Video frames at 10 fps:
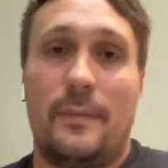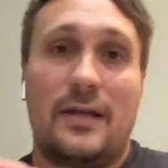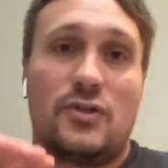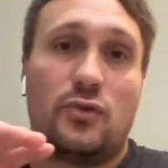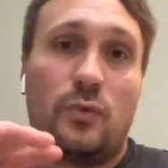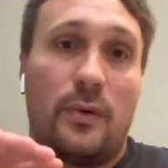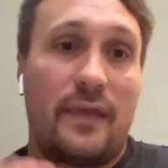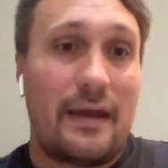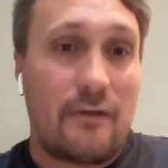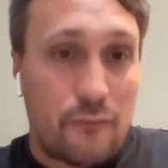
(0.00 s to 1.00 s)
made sure we
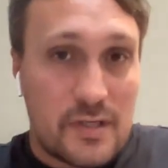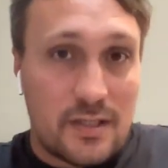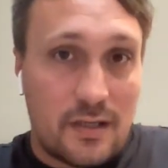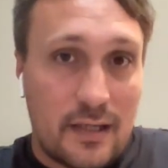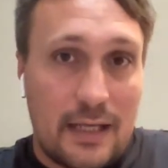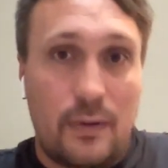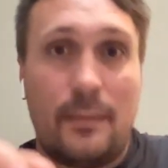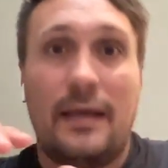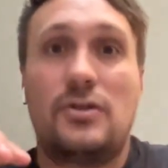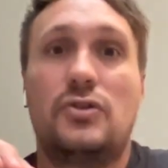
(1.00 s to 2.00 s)
were there every Sunday.
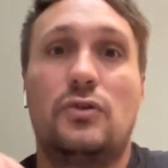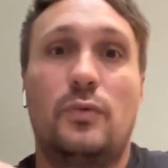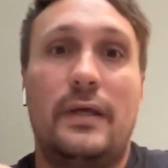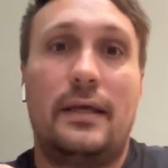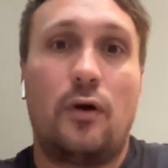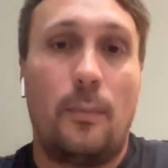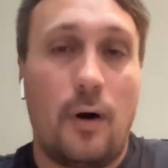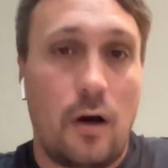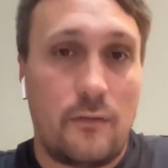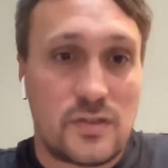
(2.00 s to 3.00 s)
We made sure we got
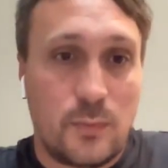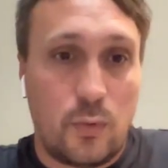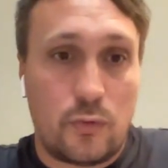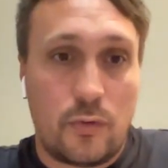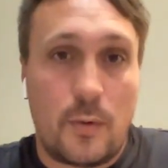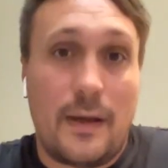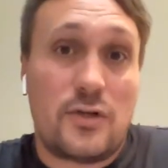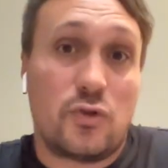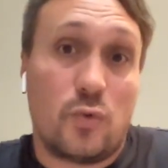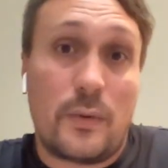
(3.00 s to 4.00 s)
part of a small group. We
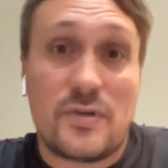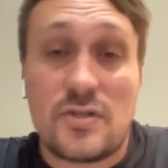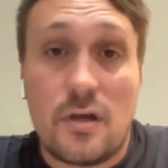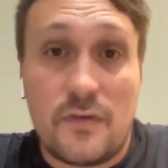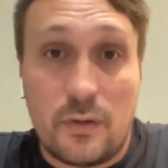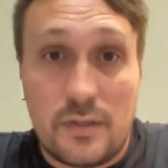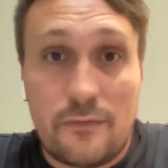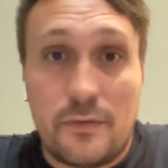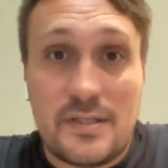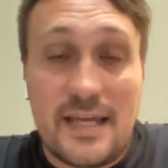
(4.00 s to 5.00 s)
made sure we were serving on
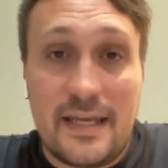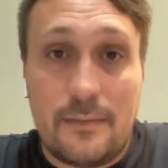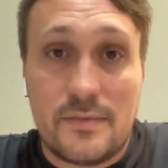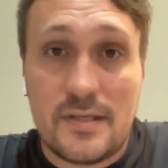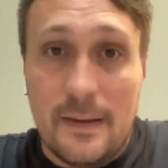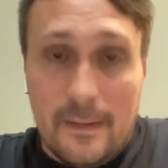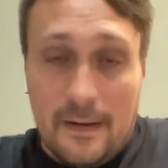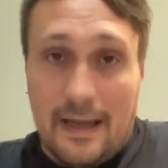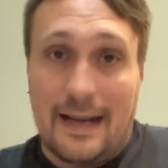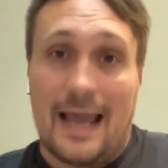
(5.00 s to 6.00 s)
different teams.
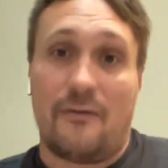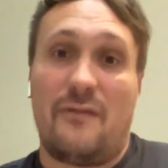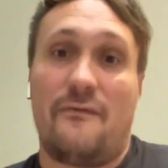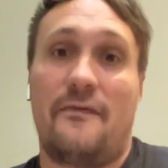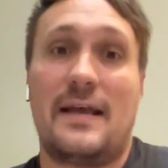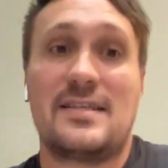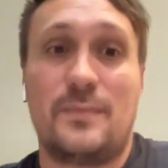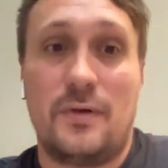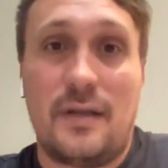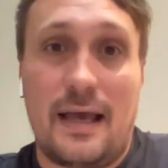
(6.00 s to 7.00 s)
And our
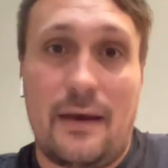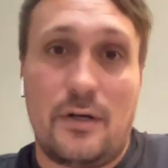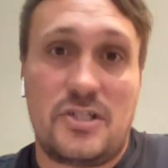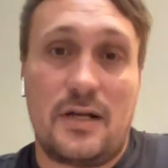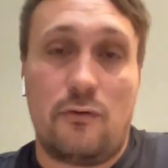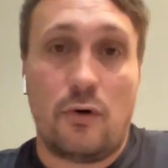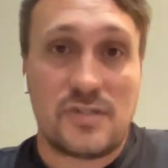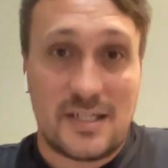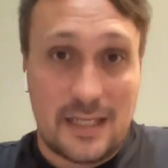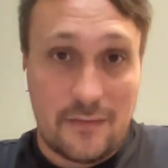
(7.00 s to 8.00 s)
investment, our
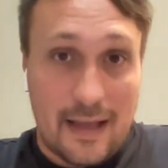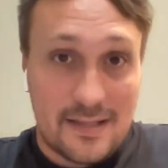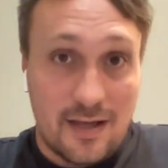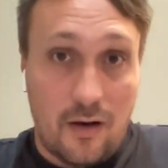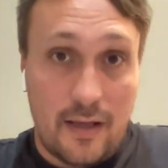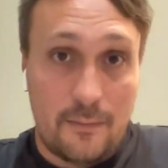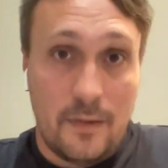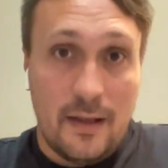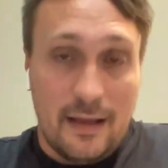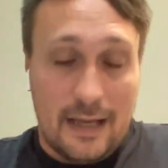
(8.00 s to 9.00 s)
generosity of our
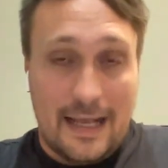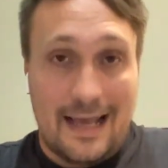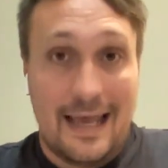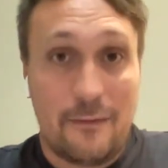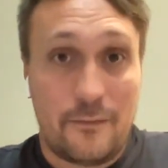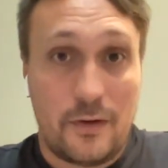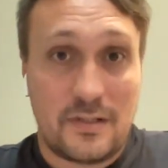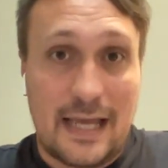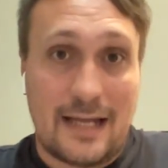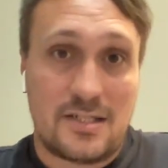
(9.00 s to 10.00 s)
time and our
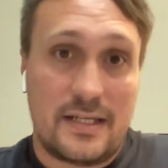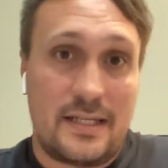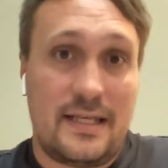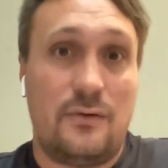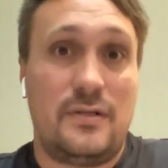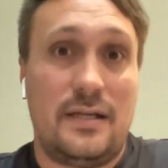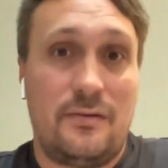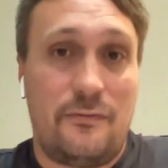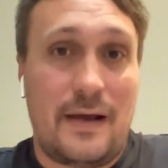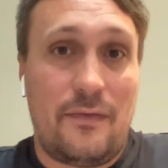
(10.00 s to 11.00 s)
effort actually
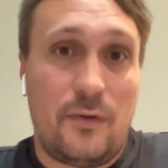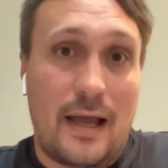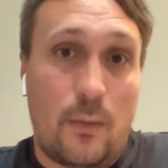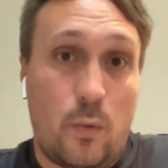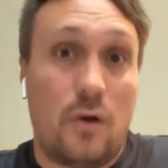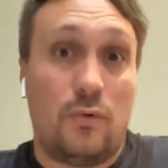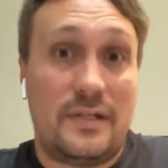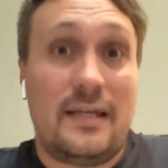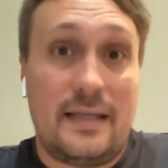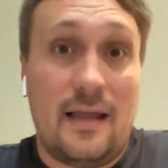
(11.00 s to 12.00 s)
yielded the fact that our
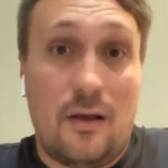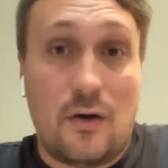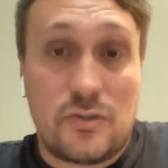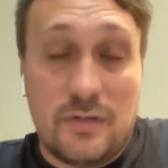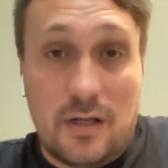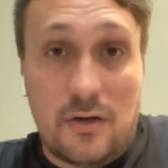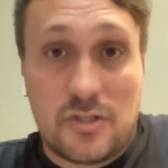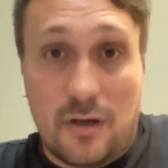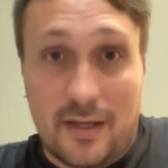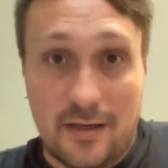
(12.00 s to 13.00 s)
world did get larger and
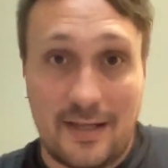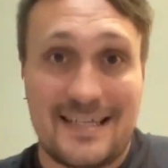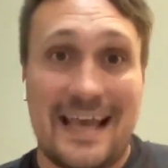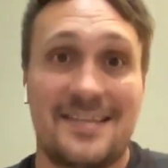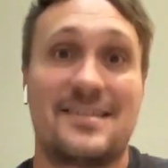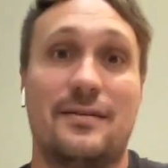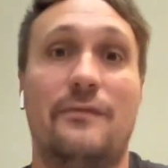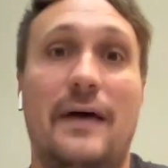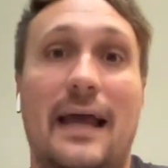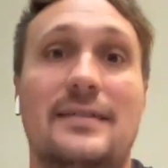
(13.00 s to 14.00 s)
larger. I can attest to
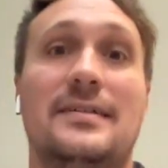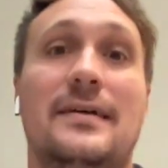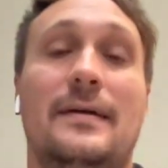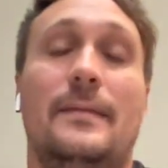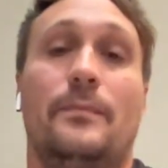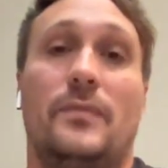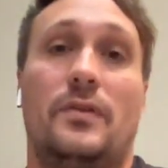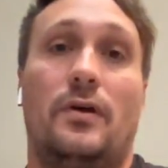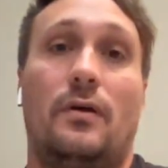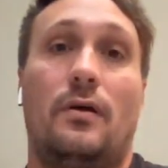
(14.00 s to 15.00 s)
the fact
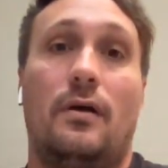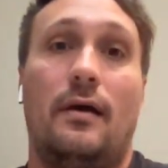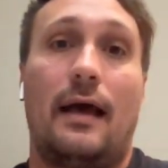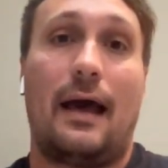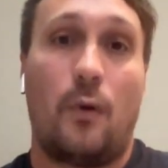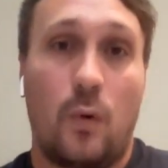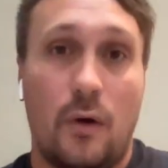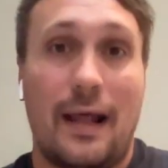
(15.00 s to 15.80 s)
that our